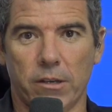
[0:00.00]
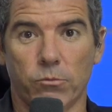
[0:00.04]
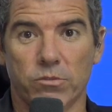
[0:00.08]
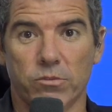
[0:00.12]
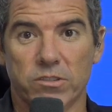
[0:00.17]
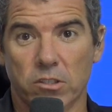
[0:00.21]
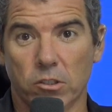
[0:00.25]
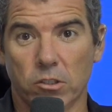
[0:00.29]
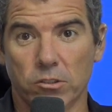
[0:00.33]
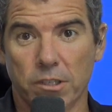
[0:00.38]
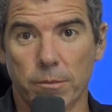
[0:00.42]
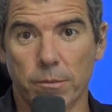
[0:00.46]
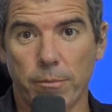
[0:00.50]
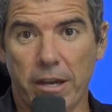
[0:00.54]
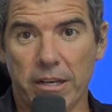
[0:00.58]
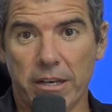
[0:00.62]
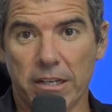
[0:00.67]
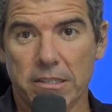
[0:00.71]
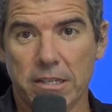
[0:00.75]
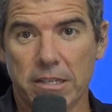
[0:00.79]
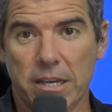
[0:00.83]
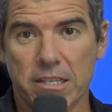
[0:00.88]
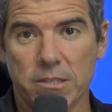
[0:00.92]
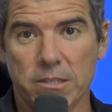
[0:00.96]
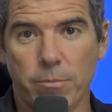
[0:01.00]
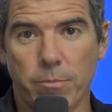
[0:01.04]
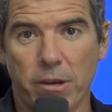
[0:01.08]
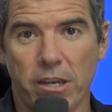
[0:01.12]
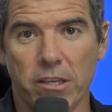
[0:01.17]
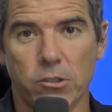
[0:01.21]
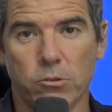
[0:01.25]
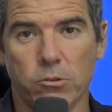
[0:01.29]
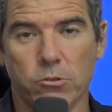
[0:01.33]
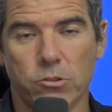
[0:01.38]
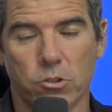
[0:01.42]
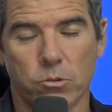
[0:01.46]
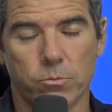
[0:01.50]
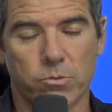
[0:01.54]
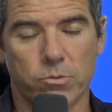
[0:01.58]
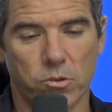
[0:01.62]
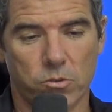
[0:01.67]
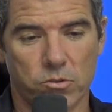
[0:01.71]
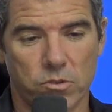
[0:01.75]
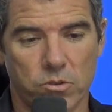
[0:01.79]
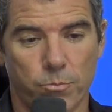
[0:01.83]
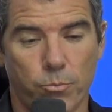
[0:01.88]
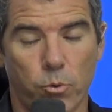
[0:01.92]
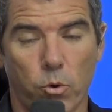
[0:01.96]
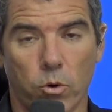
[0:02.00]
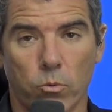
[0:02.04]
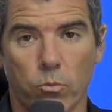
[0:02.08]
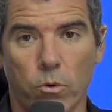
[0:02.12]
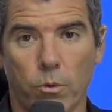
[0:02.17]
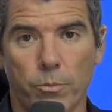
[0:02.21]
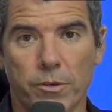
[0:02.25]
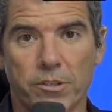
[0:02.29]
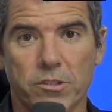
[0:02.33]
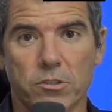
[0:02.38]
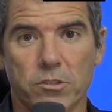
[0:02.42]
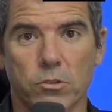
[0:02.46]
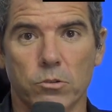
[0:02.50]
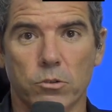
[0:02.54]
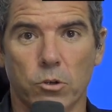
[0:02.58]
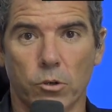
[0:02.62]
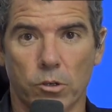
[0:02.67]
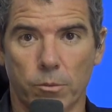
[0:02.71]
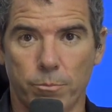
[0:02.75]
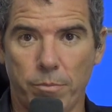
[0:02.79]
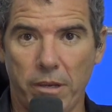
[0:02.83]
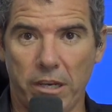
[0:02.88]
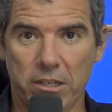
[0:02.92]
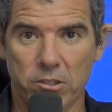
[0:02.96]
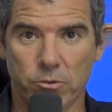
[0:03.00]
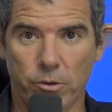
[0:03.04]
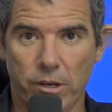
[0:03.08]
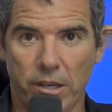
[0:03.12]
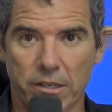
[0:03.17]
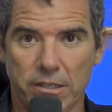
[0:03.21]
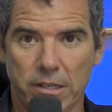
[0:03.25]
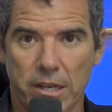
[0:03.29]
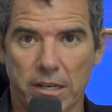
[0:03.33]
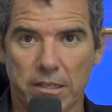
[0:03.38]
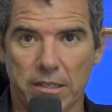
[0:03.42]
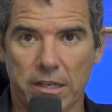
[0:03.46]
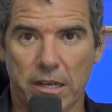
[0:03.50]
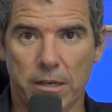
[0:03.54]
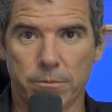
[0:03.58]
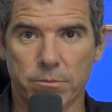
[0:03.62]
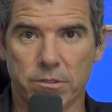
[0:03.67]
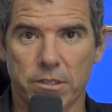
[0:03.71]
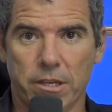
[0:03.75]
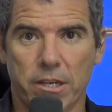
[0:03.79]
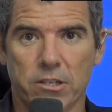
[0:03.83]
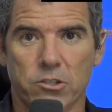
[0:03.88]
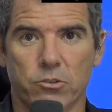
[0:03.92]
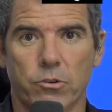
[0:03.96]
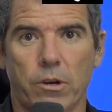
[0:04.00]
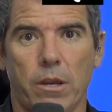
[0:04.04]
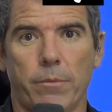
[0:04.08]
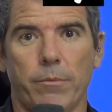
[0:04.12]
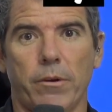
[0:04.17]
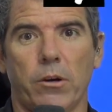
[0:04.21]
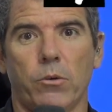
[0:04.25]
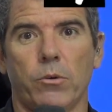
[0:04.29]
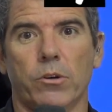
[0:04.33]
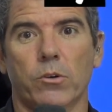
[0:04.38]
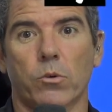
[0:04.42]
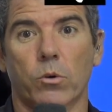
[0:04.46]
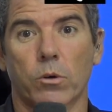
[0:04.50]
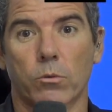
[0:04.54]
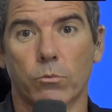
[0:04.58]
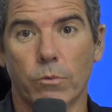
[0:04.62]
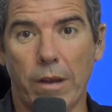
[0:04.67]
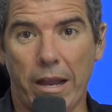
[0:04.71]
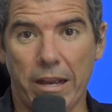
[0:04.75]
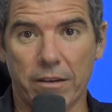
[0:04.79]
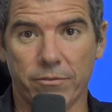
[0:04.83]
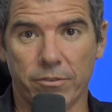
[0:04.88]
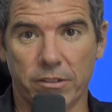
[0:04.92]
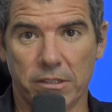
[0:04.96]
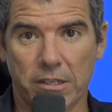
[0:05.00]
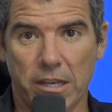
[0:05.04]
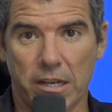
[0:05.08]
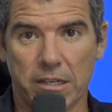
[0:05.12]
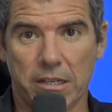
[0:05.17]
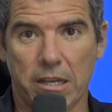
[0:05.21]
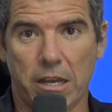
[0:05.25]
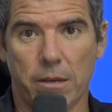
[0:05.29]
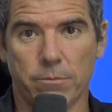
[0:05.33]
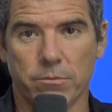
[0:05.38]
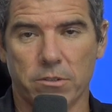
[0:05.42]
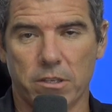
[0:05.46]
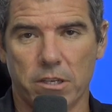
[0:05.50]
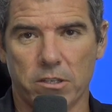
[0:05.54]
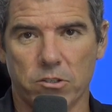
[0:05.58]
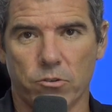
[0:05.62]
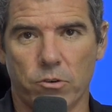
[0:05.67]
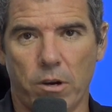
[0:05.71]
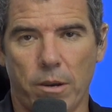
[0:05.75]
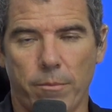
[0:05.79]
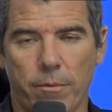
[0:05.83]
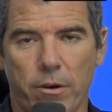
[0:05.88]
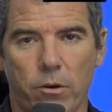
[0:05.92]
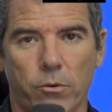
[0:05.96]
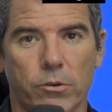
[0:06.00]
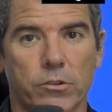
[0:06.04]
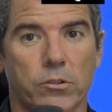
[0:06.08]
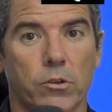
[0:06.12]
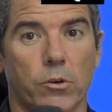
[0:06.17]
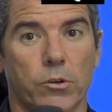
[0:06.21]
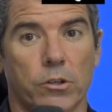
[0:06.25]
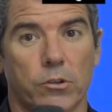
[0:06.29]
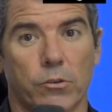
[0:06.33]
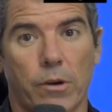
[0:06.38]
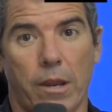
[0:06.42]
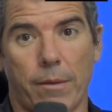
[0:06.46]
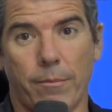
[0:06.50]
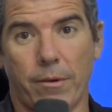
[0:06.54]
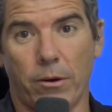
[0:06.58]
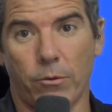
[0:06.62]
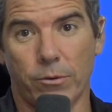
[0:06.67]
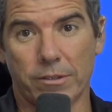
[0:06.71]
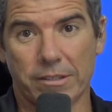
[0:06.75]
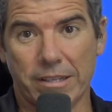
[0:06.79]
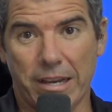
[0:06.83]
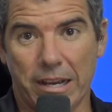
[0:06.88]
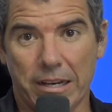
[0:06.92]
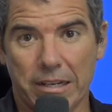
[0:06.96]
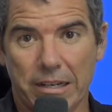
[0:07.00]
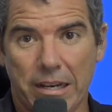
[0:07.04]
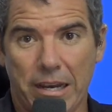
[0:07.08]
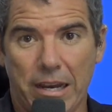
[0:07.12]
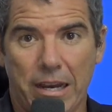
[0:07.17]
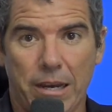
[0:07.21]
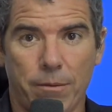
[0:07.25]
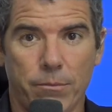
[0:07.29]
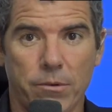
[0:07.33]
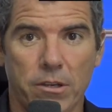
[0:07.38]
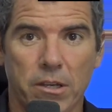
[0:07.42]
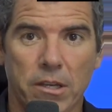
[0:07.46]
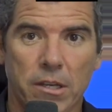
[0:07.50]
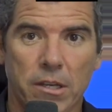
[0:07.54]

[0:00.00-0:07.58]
We're still demonetized by YouTube, so support what we do. Go to patreon.com/Graham Elwood or rockfin.com/Graham Elwood. Go to grahamelwood.com.